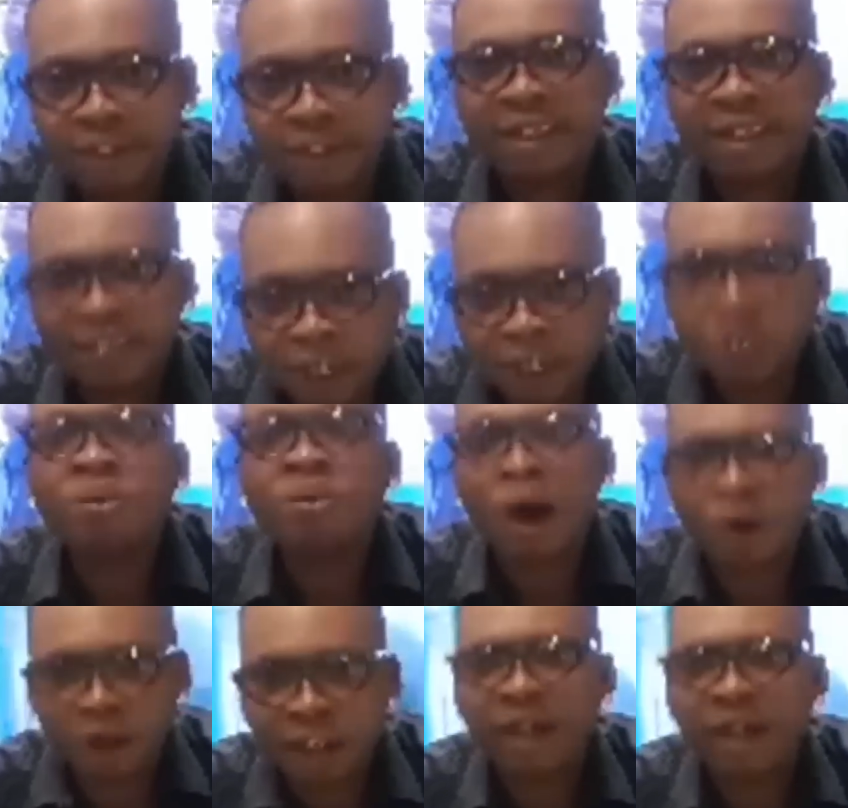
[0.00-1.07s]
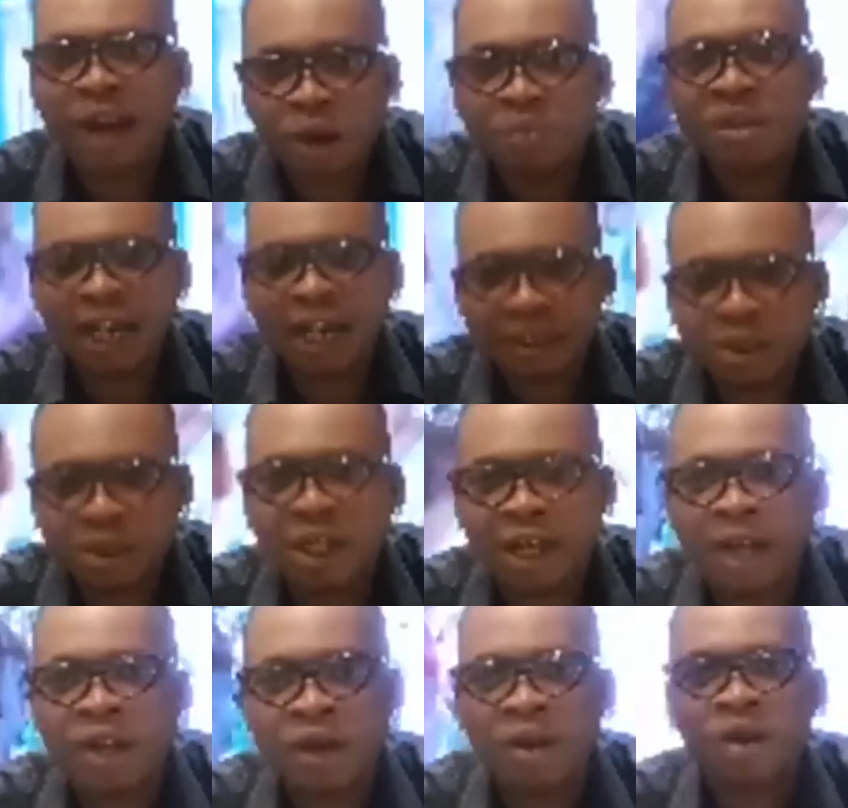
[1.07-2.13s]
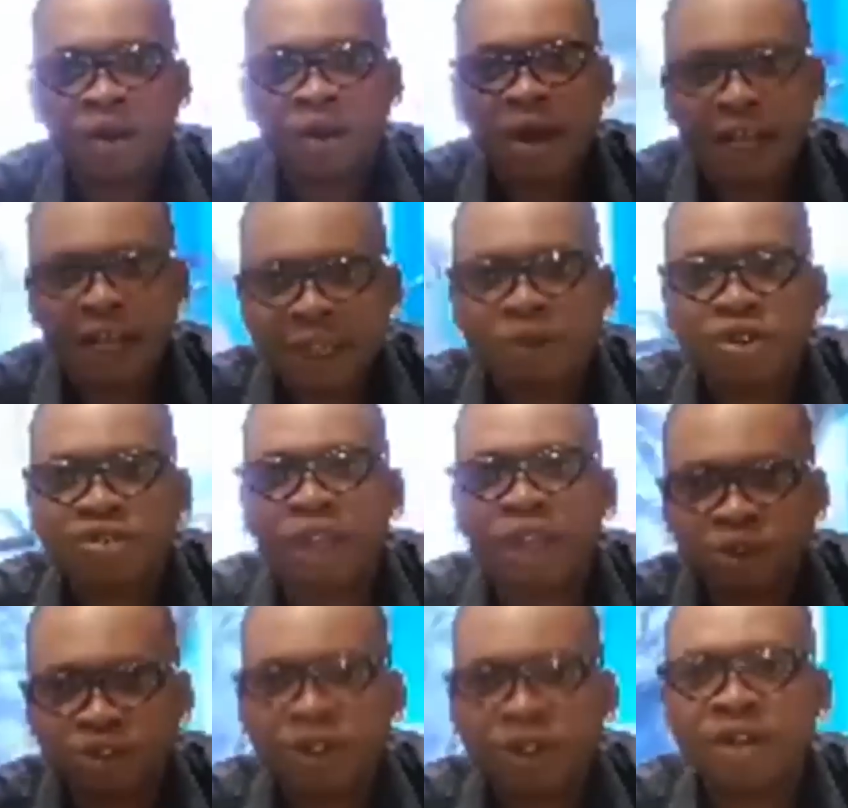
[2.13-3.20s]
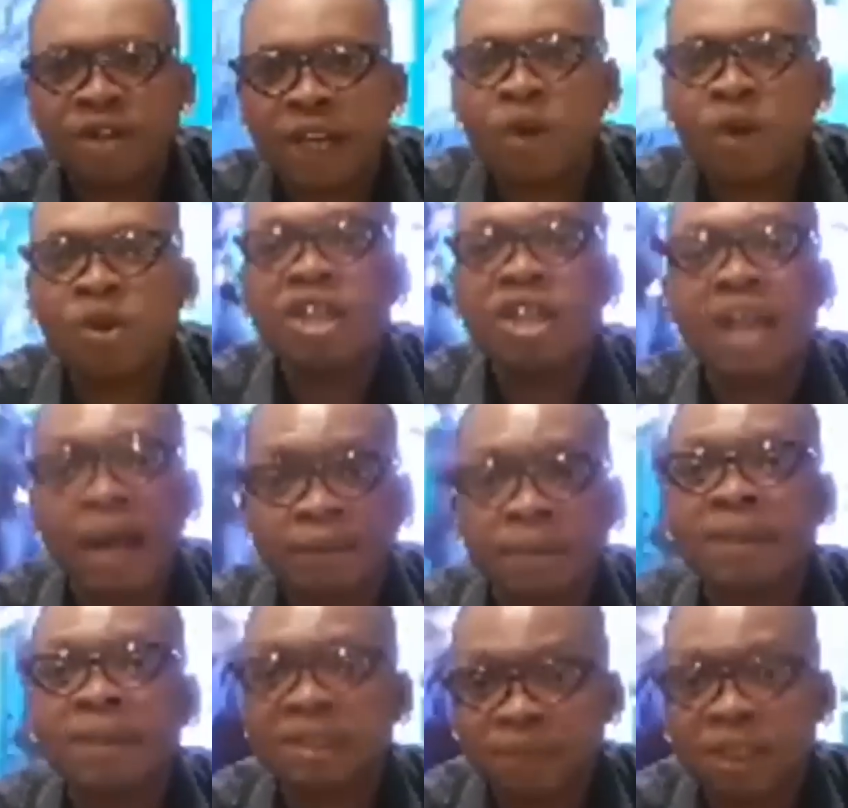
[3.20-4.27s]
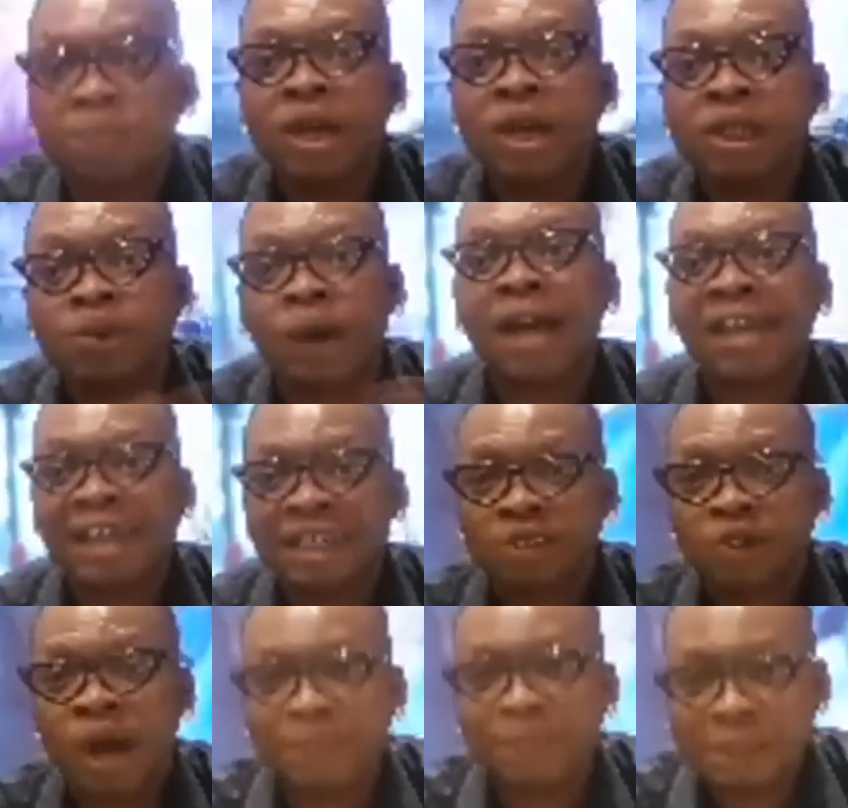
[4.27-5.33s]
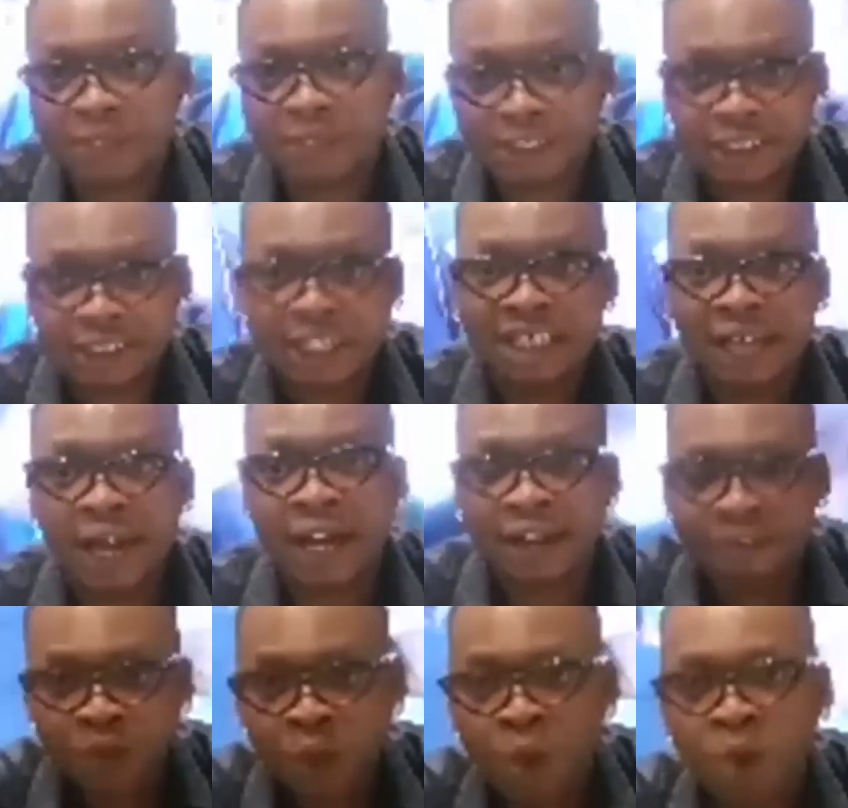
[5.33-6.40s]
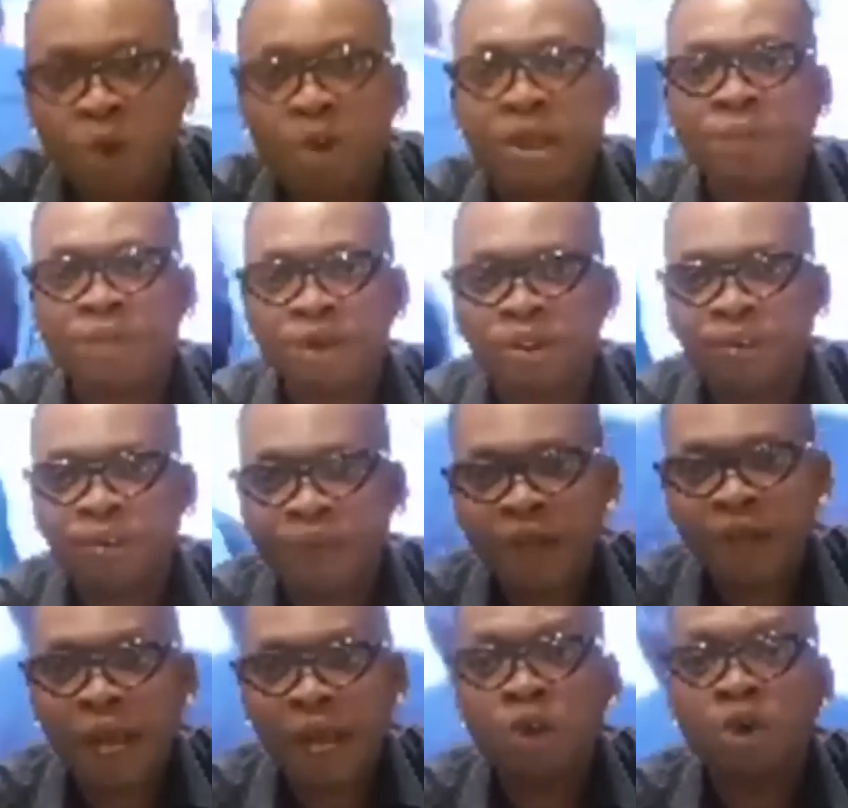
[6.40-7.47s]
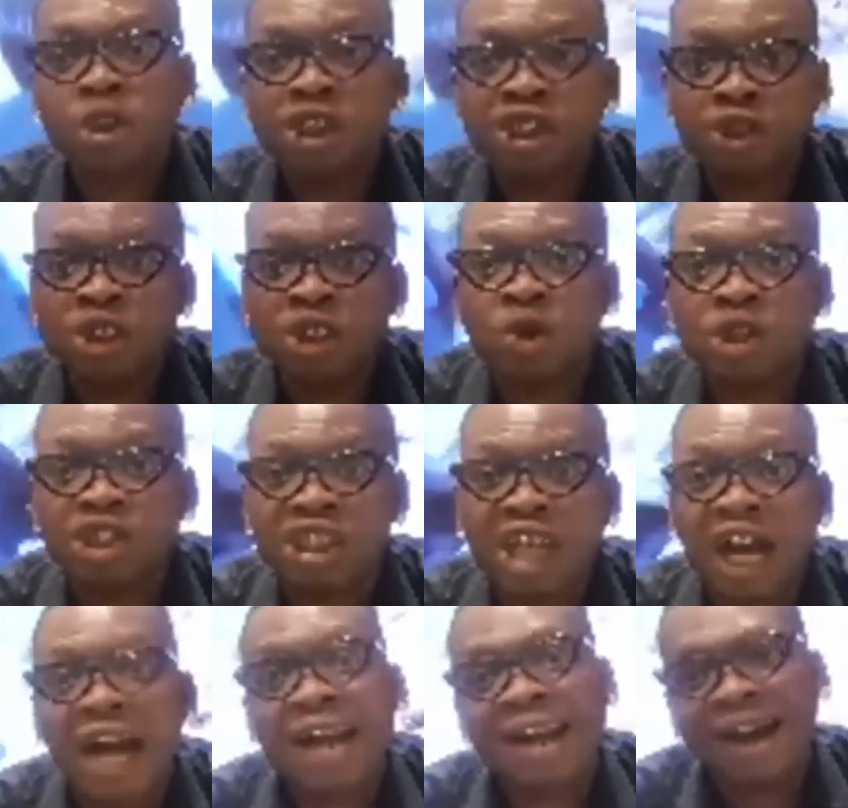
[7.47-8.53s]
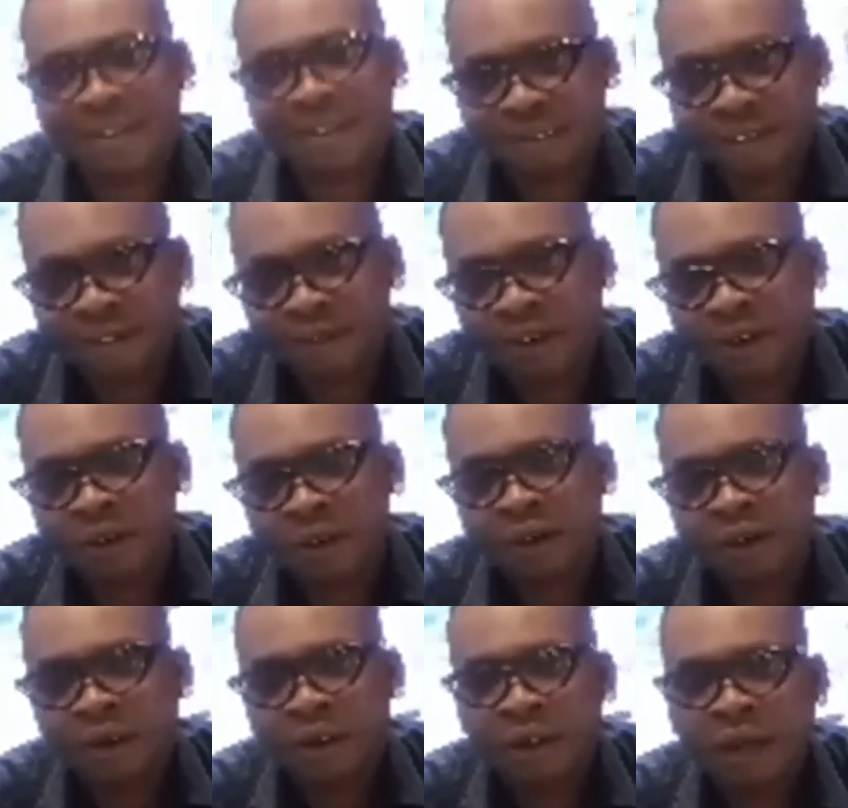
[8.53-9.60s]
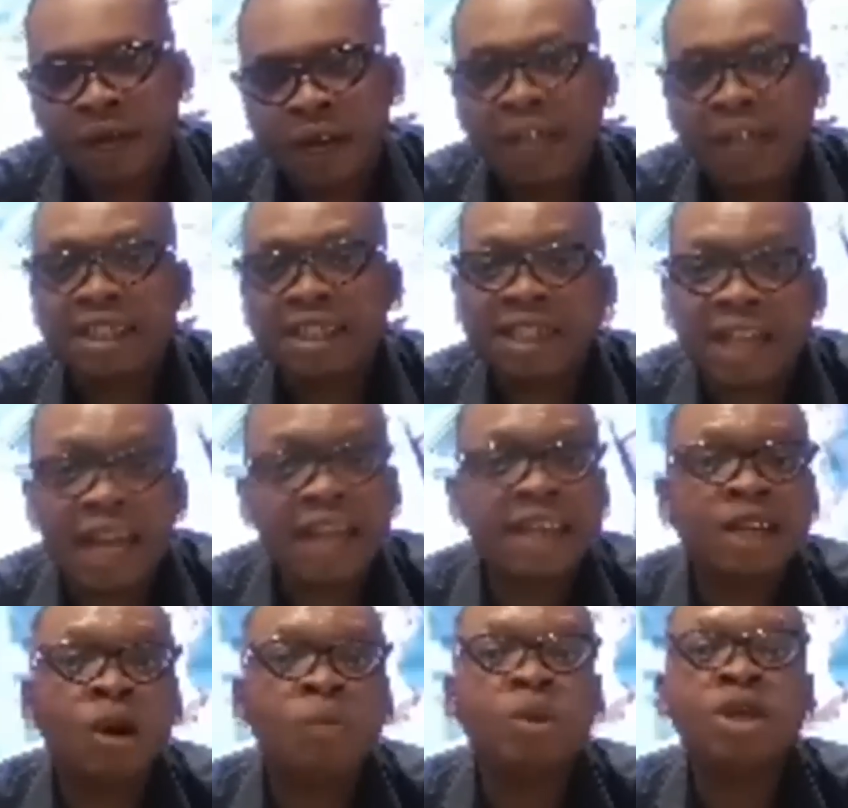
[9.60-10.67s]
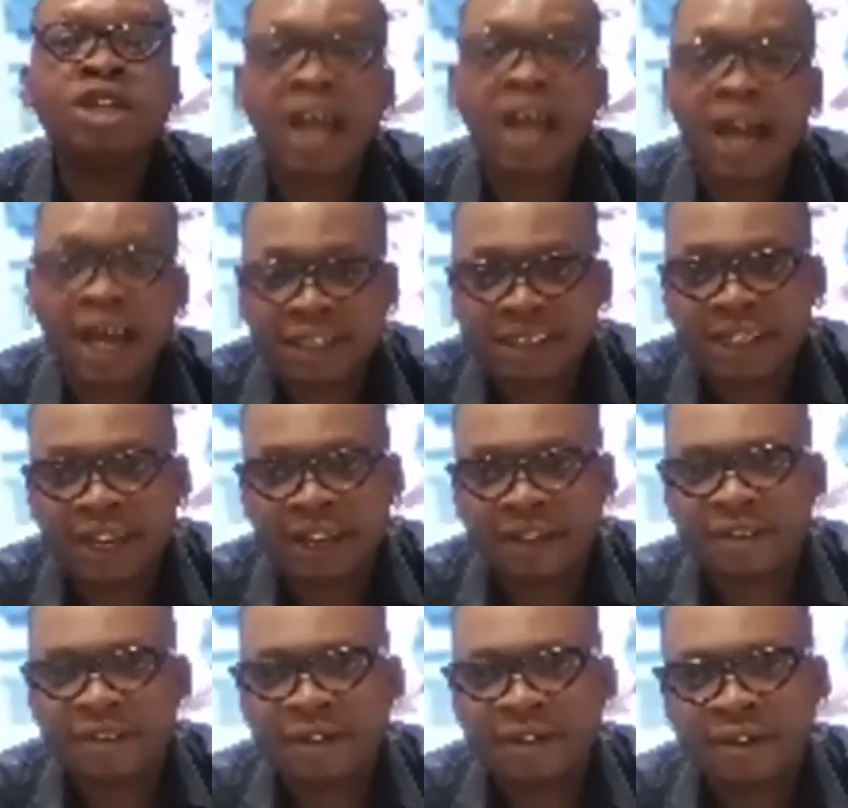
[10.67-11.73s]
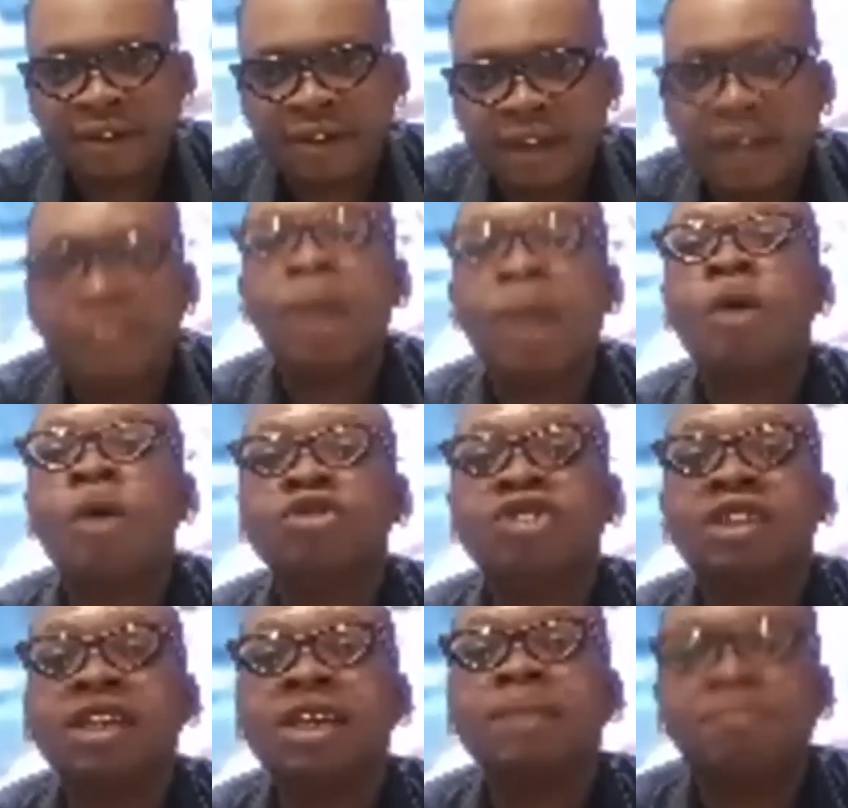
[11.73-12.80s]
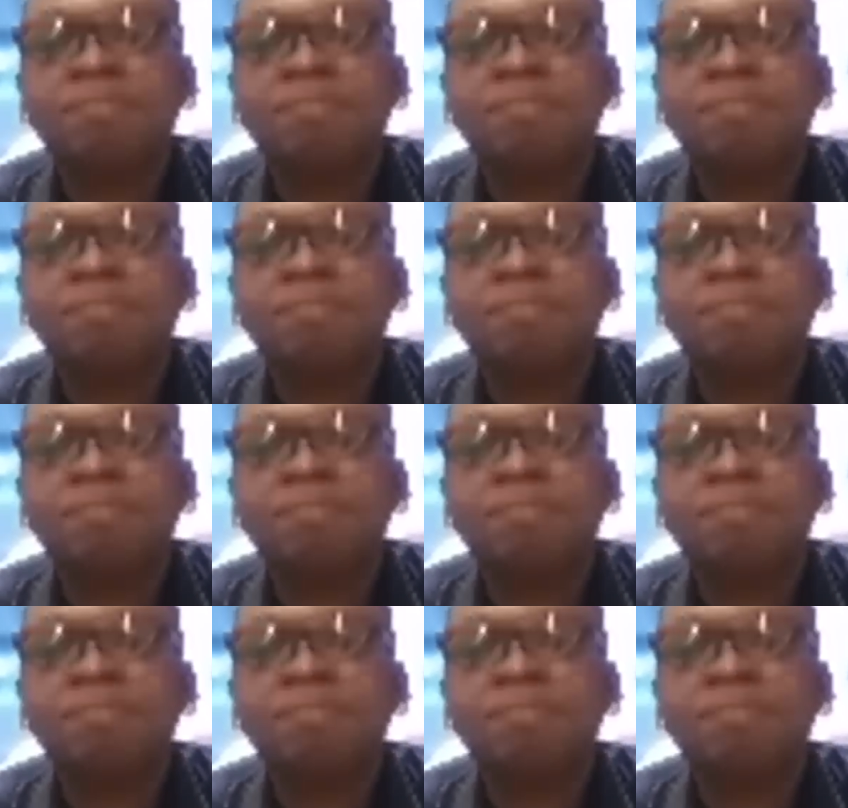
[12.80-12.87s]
The Juma or and I'll be an himself or I shall try to tell on the don't need be Miss Miss Boys or I guess why Miss Ninia will you be no. And the good share alano. And to get an income munya say, if you are more treating be